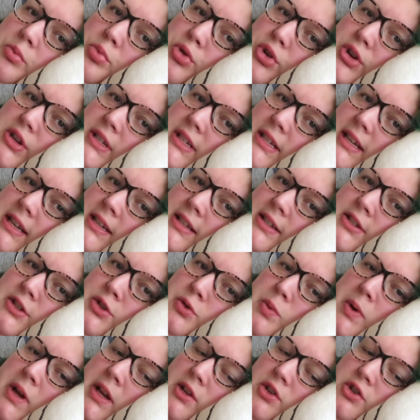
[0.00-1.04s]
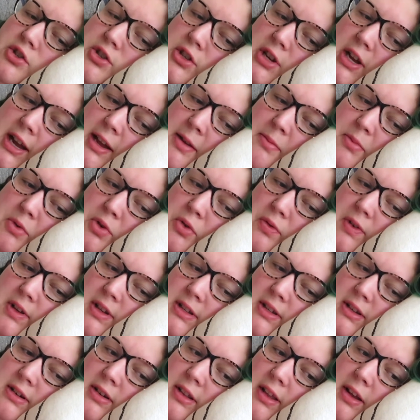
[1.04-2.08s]
Princess Switch type
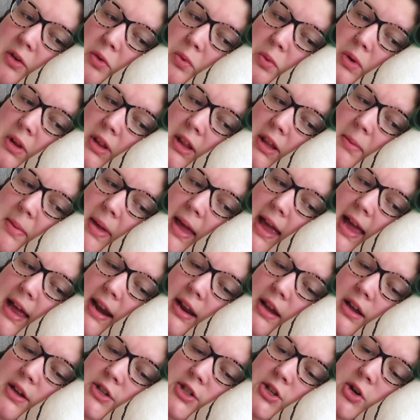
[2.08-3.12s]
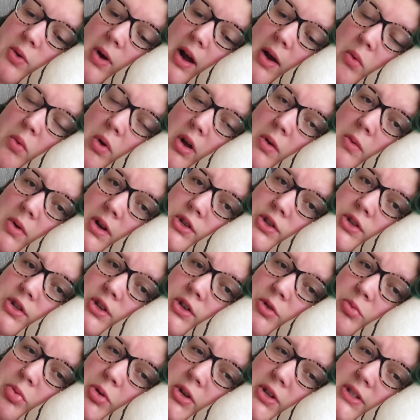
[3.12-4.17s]
movies that are like really bad. So I want to watch
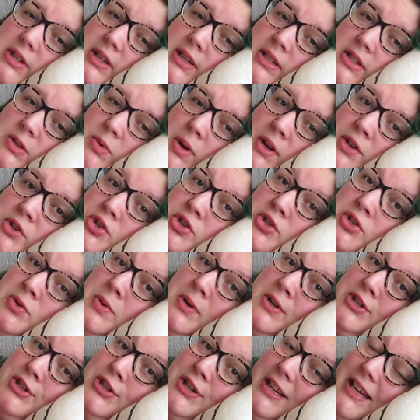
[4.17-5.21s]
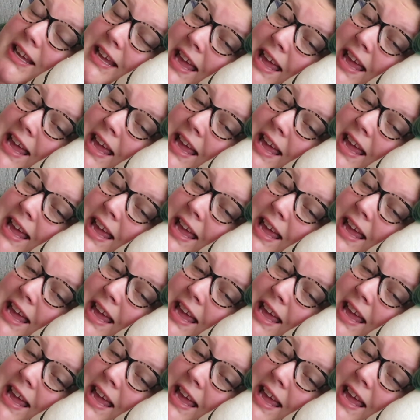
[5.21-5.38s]
the new Princess Switch Switched